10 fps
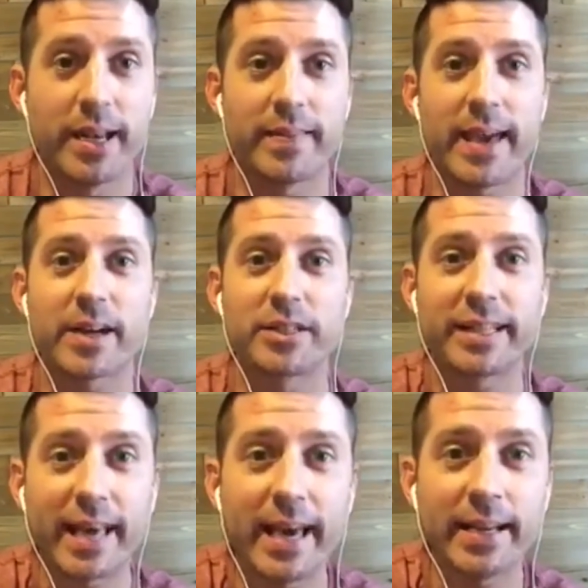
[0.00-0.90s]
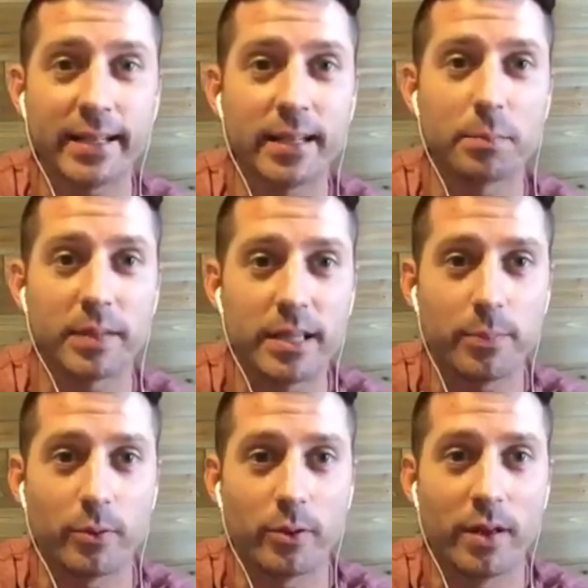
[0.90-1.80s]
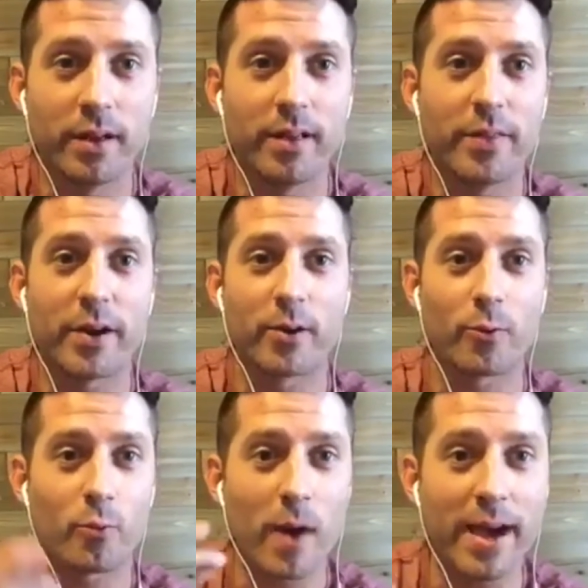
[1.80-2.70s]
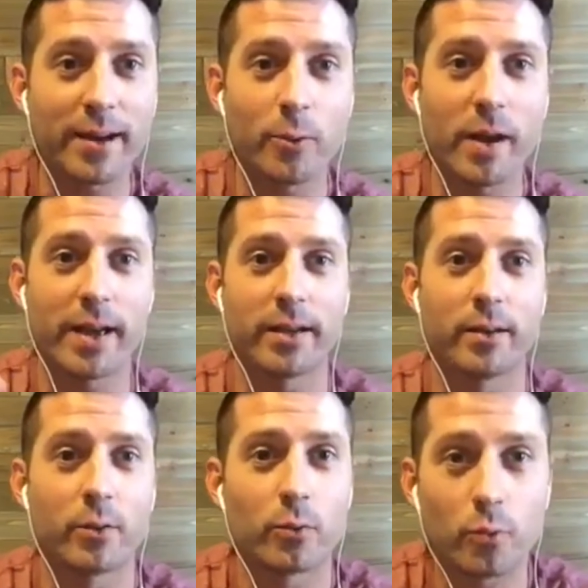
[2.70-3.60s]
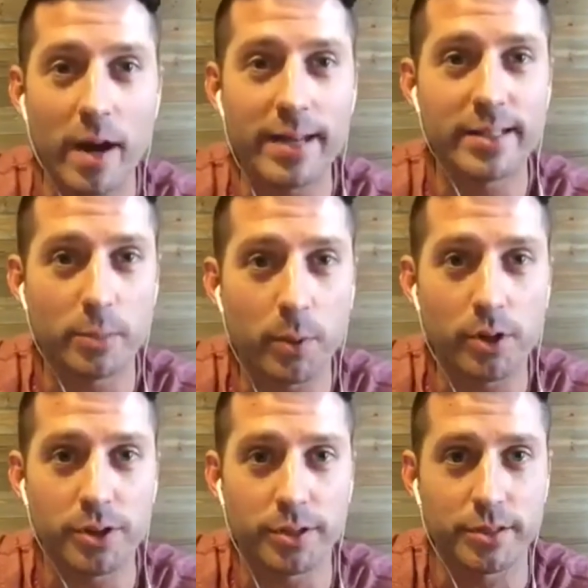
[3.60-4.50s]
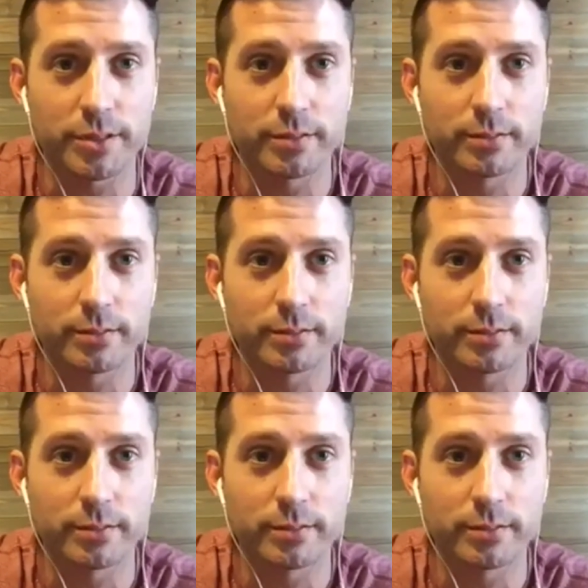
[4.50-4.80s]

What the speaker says: and they actually can get people that are right away ready to purchase.